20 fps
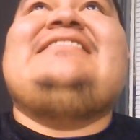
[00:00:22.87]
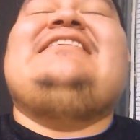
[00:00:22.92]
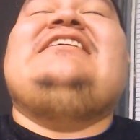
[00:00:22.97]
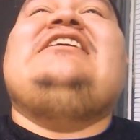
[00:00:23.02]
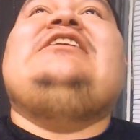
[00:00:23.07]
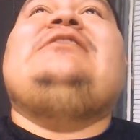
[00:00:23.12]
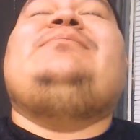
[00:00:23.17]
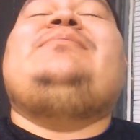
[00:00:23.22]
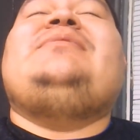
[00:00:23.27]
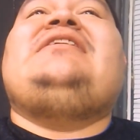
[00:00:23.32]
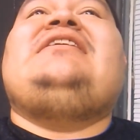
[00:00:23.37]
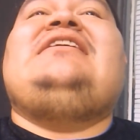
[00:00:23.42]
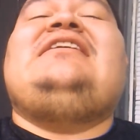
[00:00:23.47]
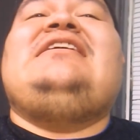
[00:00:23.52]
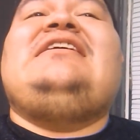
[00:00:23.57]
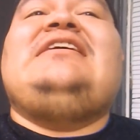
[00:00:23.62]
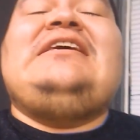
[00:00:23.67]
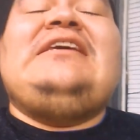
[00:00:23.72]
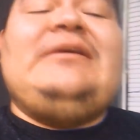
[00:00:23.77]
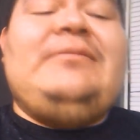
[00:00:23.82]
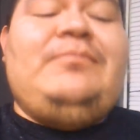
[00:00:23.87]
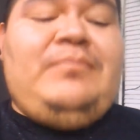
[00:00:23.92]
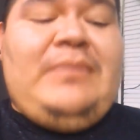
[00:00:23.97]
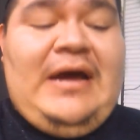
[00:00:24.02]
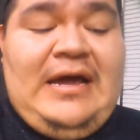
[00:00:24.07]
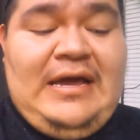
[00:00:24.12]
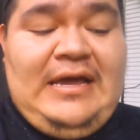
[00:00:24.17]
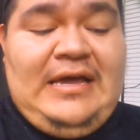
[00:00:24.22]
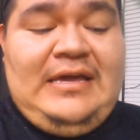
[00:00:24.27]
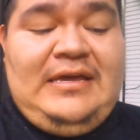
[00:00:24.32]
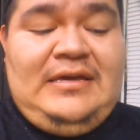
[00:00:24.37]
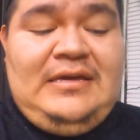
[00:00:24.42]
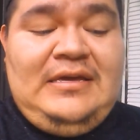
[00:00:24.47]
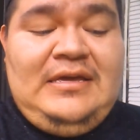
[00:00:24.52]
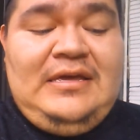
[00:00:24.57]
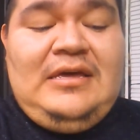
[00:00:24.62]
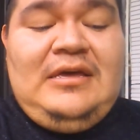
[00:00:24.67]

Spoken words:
EP by